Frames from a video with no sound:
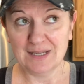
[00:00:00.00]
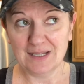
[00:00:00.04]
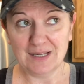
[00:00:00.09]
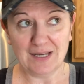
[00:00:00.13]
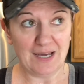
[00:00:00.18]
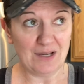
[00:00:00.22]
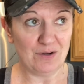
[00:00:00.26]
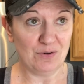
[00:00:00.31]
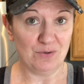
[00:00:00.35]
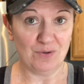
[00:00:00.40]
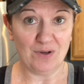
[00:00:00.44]

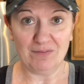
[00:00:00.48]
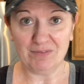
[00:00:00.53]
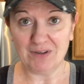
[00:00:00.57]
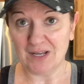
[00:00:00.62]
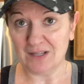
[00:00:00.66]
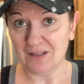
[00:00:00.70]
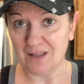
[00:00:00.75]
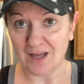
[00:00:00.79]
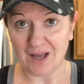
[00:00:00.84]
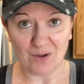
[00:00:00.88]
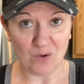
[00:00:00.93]
I don't know, I've
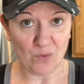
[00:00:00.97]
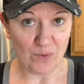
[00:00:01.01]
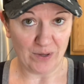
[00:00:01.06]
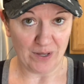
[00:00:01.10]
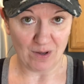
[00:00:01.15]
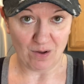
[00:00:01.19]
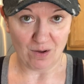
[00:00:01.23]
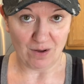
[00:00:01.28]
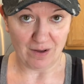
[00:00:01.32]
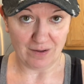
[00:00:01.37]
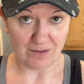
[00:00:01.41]
got a lot going
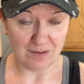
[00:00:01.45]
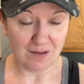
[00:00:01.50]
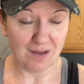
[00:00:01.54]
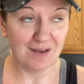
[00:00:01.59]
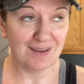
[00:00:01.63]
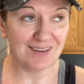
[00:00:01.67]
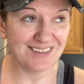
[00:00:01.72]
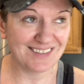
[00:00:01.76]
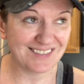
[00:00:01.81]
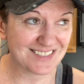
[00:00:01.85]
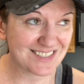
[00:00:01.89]
on.
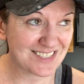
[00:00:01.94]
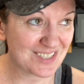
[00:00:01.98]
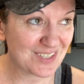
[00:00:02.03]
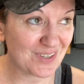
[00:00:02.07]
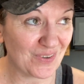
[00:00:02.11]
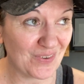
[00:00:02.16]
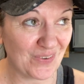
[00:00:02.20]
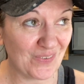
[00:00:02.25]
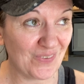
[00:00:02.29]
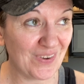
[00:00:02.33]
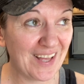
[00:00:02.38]

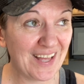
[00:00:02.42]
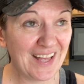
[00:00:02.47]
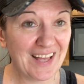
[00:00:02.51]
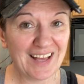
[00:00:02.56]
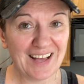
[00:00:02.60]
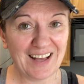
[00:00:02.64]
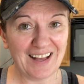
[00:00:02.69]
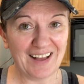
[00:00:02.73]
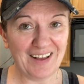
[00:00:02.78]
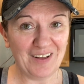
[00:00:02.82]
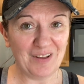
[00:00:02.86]
So
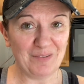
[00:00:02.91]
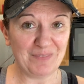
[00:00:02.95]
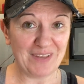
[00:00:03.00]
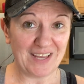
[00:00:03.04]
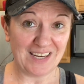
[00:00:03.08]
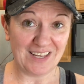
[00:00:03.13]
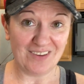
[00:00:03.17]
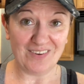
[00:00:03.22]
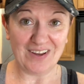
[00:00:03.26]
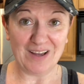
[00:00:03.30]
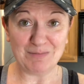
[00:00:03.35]

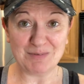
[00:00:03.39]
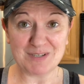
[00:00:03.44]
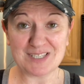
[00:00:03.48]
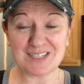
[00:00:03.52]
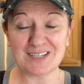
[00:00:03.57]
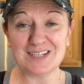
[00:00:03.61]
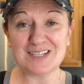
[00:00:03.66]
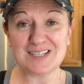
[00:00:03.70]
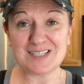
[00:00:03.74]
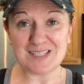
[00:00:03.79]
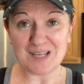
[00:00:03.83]
anyway, I'm just
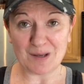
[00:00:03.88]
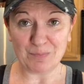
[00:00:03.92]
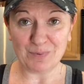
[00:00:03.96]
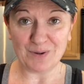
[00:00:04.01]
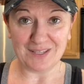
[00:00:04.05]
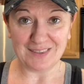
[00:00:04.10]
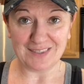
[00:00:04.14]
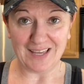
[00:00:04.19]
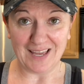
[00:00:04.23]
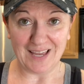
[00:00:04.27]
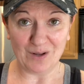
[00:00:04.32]
gonna
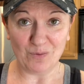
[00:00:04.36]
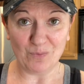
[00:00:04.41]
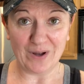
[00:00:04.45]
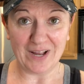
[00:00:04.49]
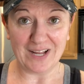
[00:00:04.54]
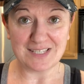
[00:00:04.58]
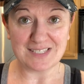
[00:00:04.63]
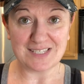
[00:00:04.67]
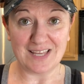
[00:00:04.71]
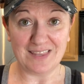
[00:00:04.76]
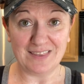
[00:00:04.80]
separate the egg
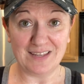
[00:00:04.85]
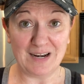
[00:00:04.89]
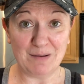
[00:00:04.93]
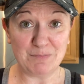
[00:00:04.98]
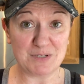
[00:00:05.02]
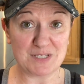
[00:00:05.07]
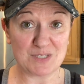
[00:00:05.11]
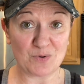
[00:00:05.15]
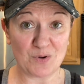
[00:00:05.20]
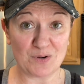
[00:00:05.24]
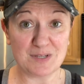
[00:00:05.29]
whites and then I'm
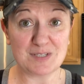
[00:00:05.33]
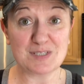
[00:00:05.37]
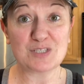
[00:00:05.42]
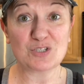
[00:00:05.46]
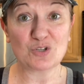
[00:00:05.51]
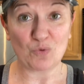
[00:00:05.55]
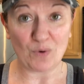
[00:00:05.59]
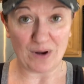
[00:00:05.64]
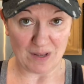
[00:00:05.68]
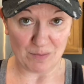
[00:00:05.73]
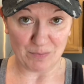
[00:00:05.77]
just going to
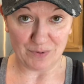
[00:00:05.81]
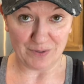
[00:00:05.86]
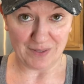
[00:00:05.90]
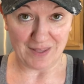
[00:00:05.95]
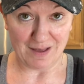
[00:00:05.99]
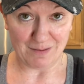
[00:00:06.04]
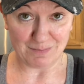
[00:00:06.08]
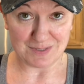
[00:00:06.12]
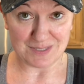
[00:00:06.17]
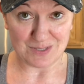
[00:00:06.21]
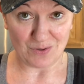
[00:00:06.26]
scramble
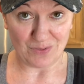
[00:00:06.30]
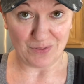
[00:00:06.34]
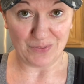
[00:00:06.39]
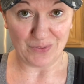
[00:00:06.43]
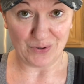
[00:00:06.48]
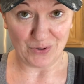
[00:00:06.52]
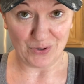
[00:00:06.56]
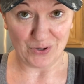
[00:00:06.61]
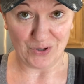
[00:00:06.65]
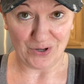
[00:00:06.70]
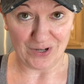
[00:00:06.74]
them so that
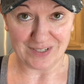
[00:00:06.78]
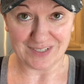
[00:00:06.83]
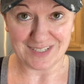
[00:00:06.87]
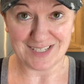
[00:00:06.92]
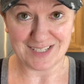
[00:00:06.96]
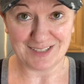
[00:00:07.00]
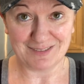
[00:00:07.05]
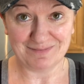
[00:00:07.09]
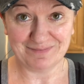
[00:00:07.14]
they're cooked.